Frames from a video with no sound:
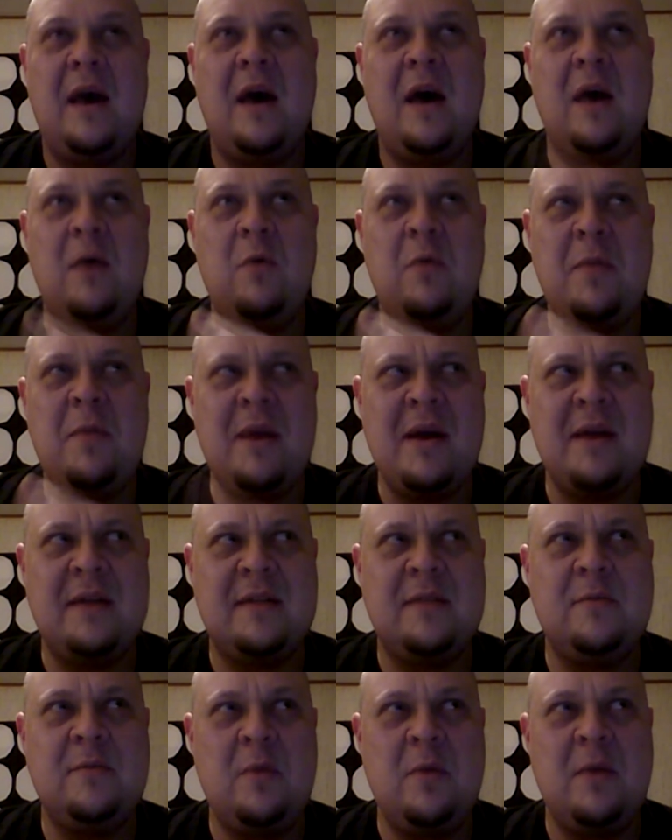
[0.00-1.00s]
Uh, we might
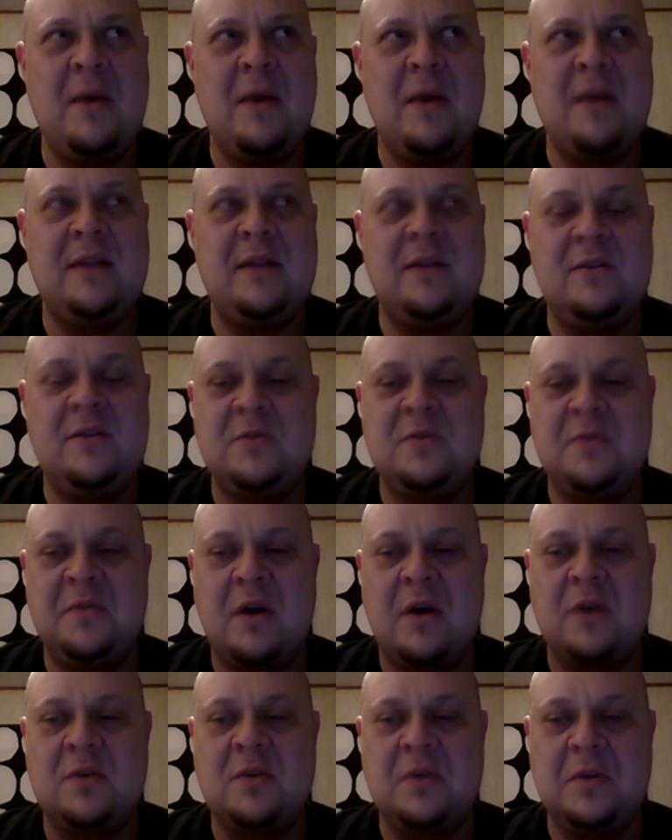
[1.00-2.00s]
we might do some
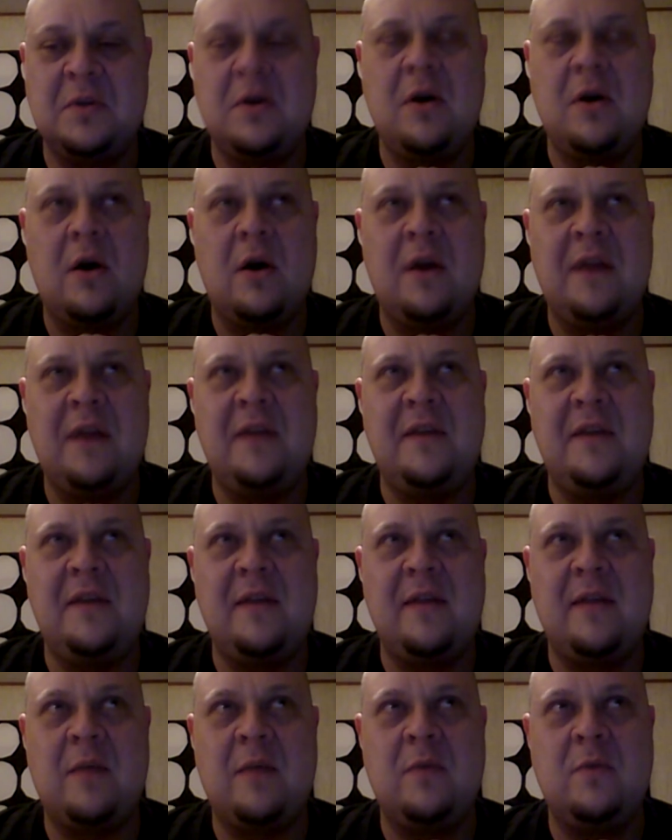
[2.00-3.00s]
talks with GOG. I think
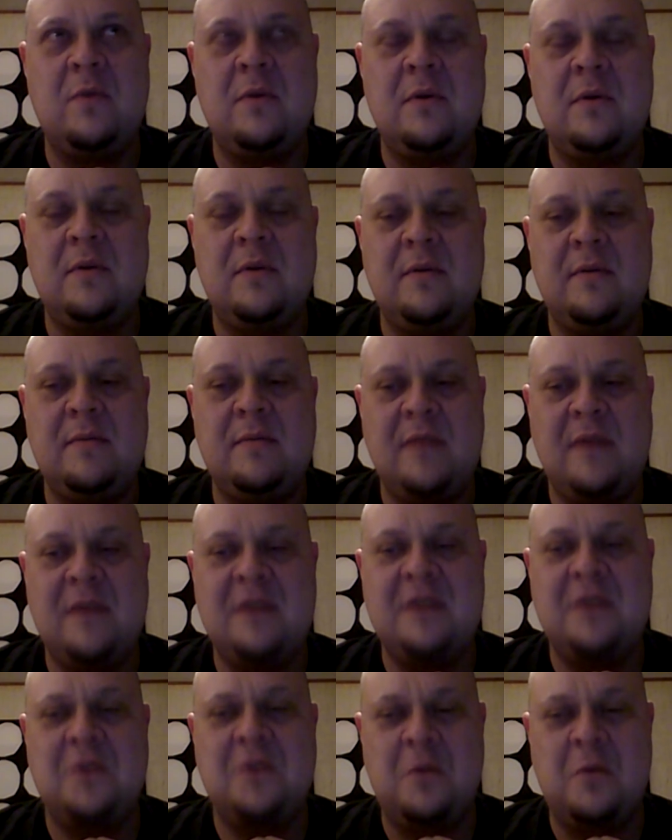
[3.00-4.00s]
that would
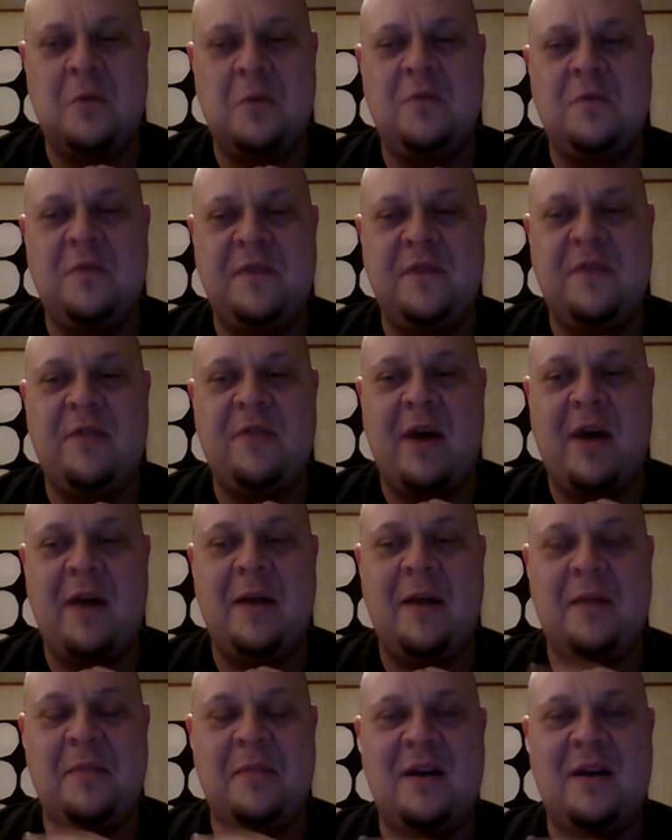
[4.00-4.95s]
Thy Sword would fit right up